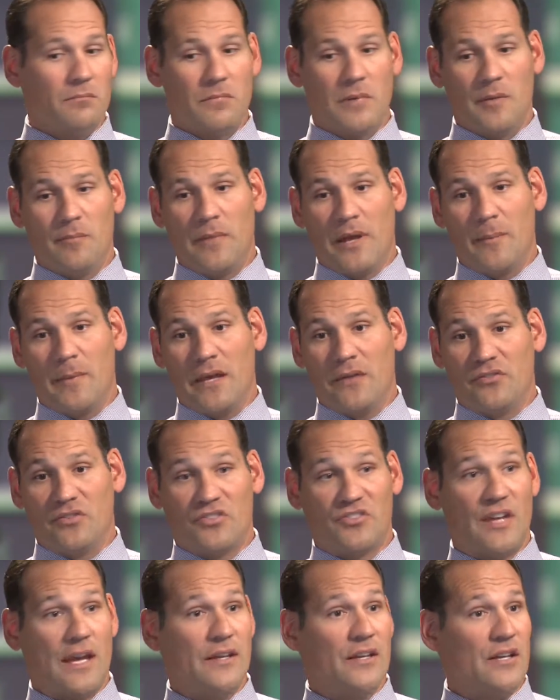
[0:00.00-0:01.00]
but maybe have
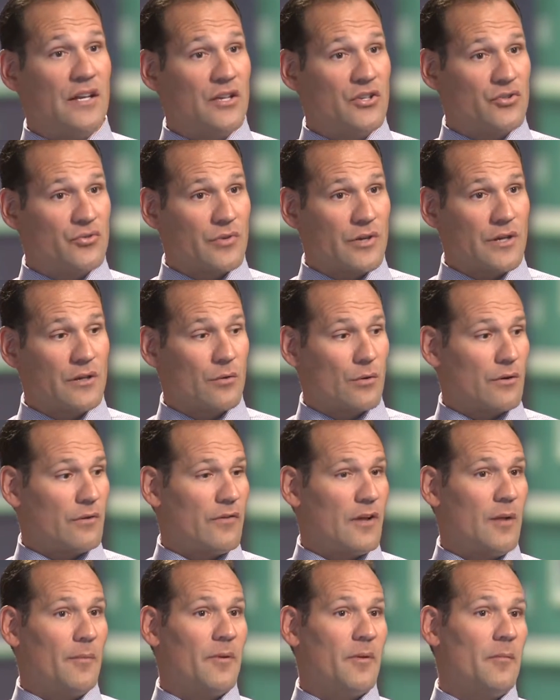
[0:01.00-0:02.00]
sustained an injury or
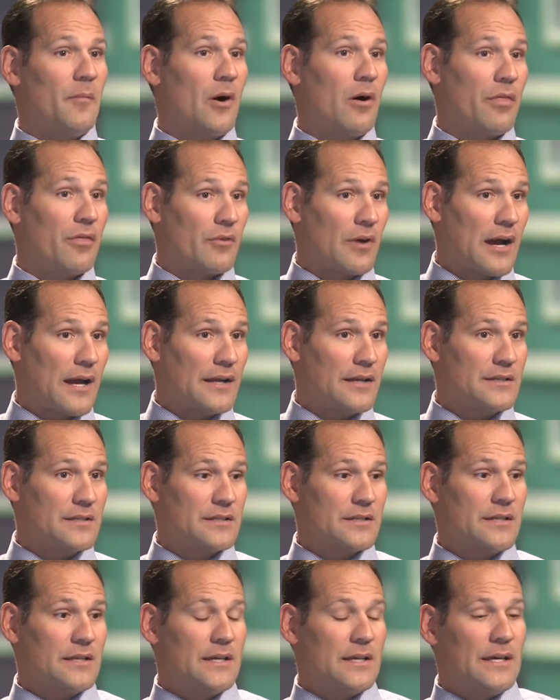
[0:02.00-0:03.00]
developed some
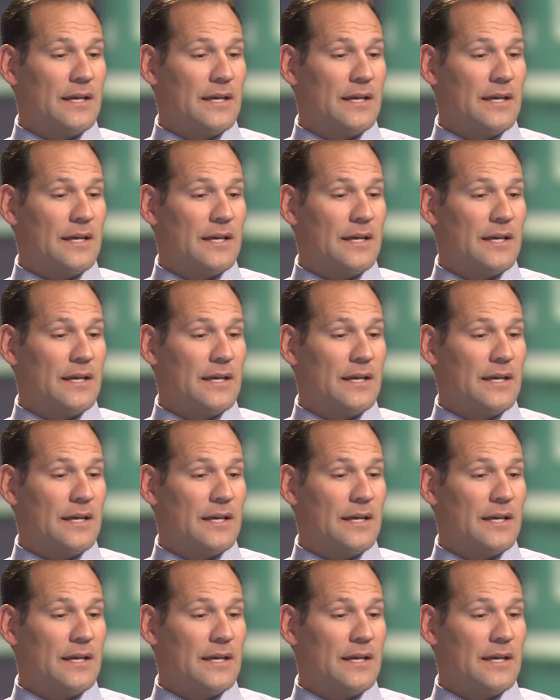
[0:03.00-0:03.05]
arthritis.